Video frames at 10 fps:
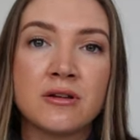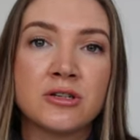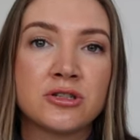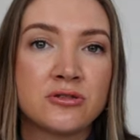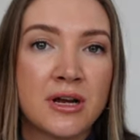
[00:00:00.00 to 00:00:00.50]
it
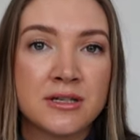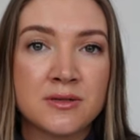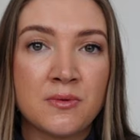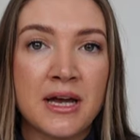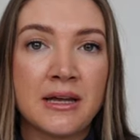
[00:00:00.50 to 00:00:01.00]
straight
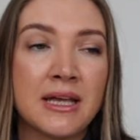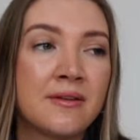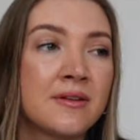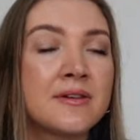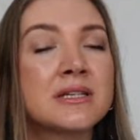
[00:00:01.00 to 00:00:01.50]
away,
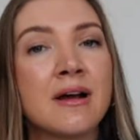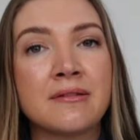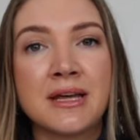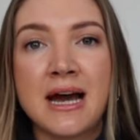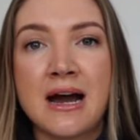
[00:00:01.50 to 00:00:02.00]
even if it's
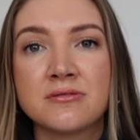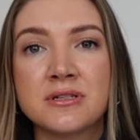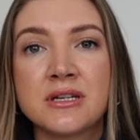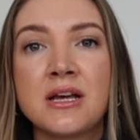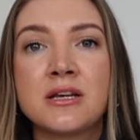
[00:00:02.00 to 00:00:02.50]
around the
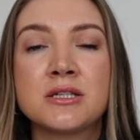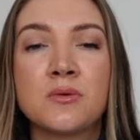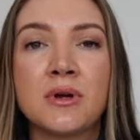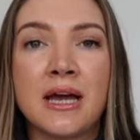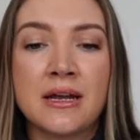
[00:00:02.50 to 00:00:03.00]
house. So
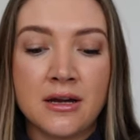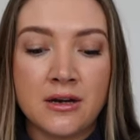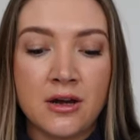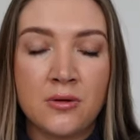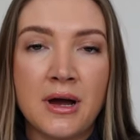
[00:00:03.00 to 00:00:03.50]
again, I
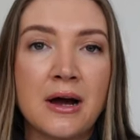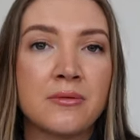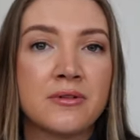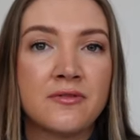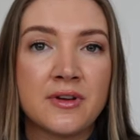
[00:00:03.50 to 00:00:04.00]
know how
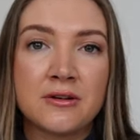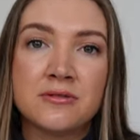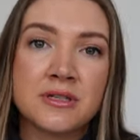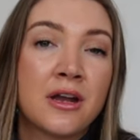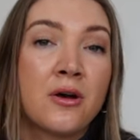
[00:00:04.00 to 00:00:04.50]
it
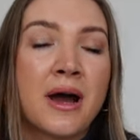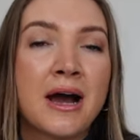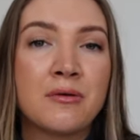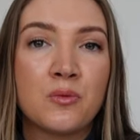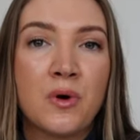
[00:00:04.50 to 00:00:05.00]
feels, I know
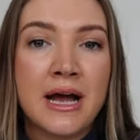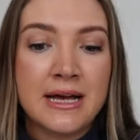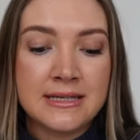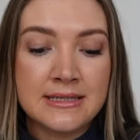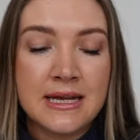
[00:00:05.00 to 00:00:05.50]
how it
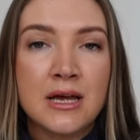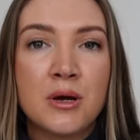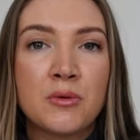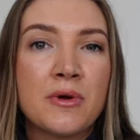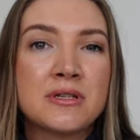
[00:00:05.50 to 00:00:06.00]
wears,
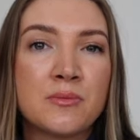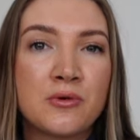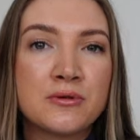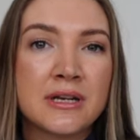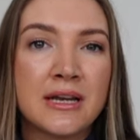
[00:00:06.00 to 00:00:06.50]
but most
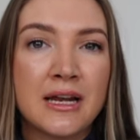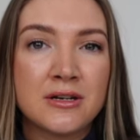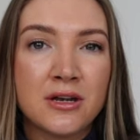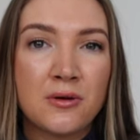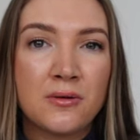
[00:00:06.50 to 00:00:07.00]
importantly, I
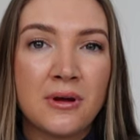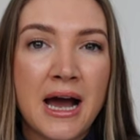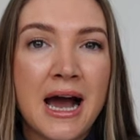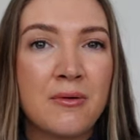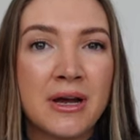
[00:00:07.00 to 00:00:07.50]
know
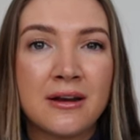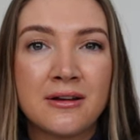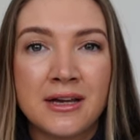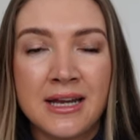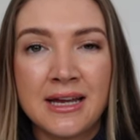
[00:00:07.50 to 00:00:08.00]
how I
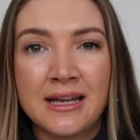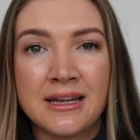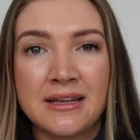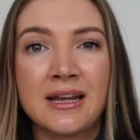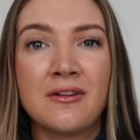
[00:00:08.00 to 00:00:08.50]
look in it and
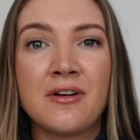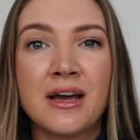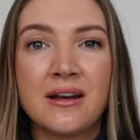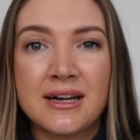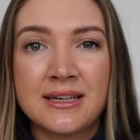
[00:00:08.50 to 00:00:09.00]
if I
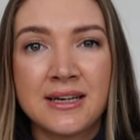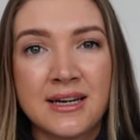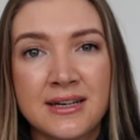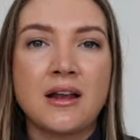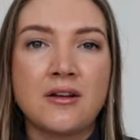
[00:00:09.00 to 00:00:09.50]
like
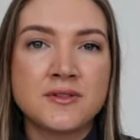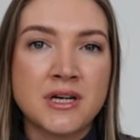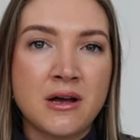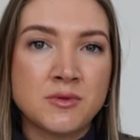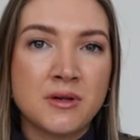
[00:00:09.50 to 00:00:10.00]
it. A lot of
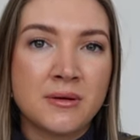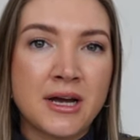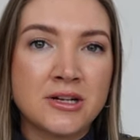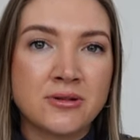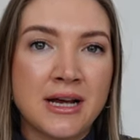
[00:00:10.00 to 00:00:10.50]
times when I'm
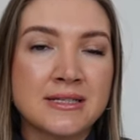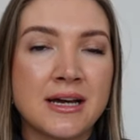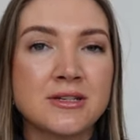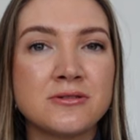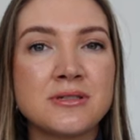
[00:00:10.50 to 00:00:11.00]
getting dressed,
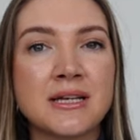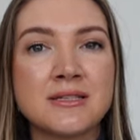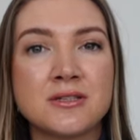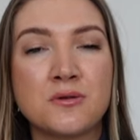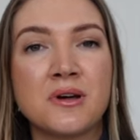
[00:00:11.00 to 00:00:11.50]
I do tend
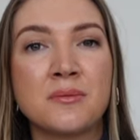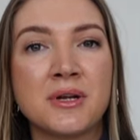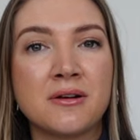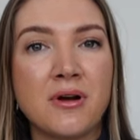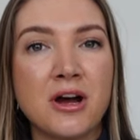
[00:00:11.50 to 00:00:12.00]
to do it when I'm in
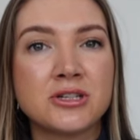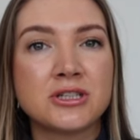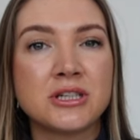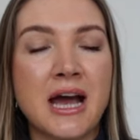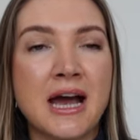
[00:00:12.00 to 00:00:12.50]
a
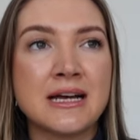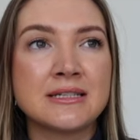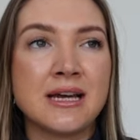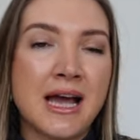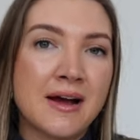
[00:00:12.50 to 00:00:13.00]
rush and
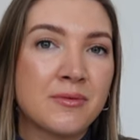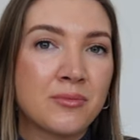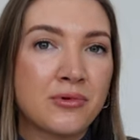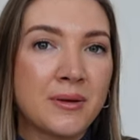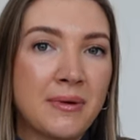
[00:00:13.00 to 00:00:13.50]
I haven't
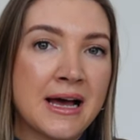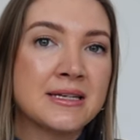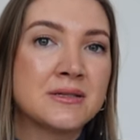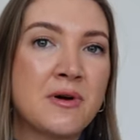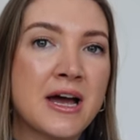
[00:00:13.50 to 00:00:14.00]

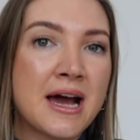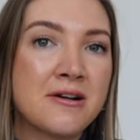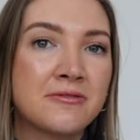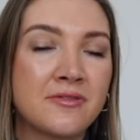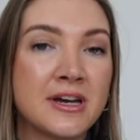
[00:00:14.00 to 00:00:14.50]
pre-planned my
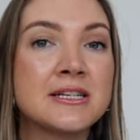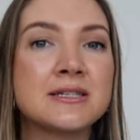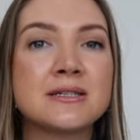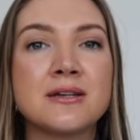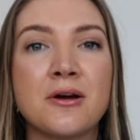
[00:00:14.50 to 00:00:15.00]
outfits.
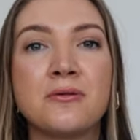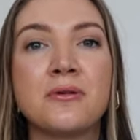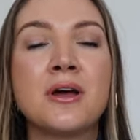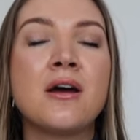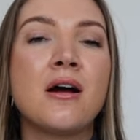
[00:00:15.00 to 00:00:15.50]
So
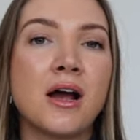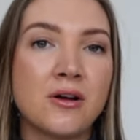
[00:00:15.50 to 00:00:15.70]
I